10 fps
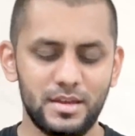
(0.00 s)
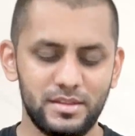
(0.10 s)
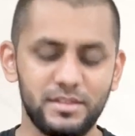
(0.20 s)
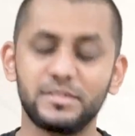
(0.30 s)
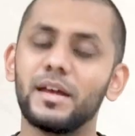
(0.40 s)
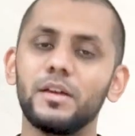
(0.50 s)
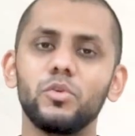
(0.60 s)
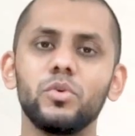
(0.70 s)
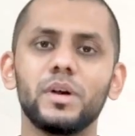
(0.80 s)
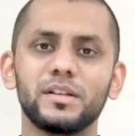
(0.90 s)
the
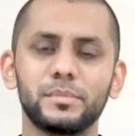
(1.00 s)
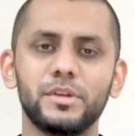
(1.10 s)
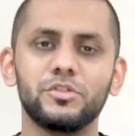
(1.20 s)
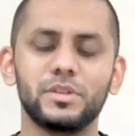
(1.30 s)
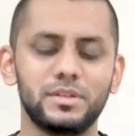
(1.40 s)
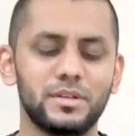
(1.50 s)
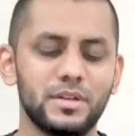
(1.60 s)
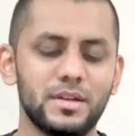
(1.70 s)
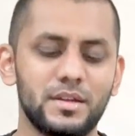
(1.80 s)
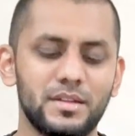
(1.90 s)
settlor, as mentioned,
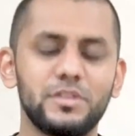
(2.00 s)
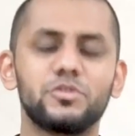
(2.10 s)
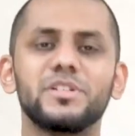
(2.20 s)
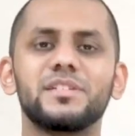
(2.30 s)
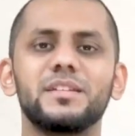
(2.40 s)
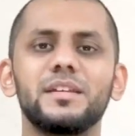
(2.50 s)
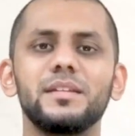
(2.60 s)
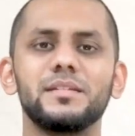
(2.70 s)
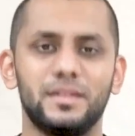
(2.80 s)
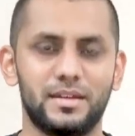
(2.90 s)
the
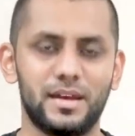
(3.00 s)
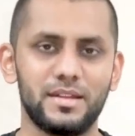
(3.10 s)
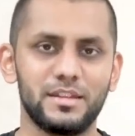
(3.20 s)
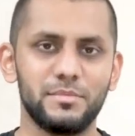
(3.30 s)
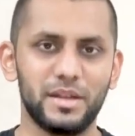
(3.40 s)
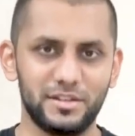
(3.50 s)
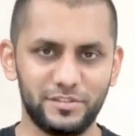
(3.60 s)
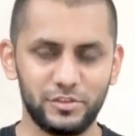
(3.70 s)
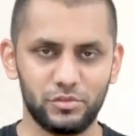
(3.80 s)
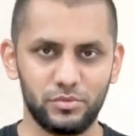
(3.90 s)
trustees, and the
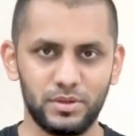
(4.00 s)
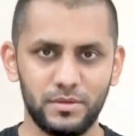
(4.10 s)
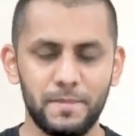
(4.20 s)
beneficiary.